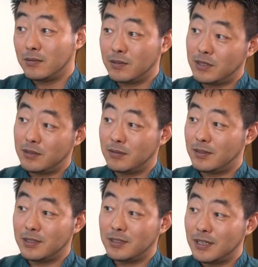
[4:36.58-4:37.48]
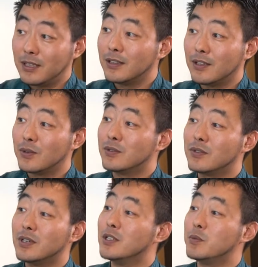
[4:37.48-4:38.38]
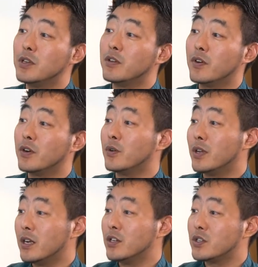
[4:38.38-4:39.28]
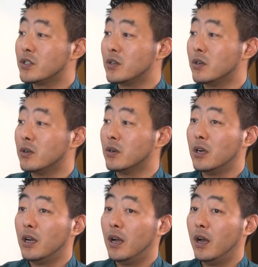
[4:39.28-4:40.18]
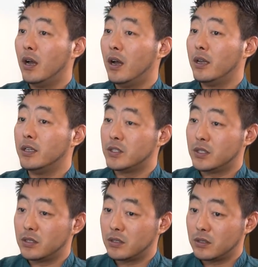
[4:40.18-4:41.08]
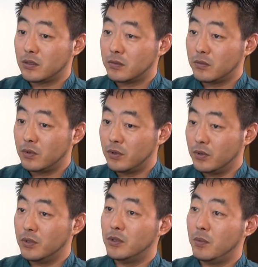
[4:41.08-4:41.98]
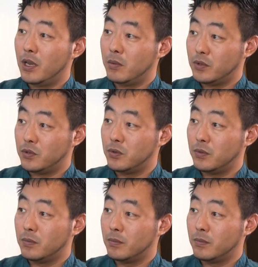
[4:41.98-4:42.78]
still don't really speak very good English, so it's good to be able to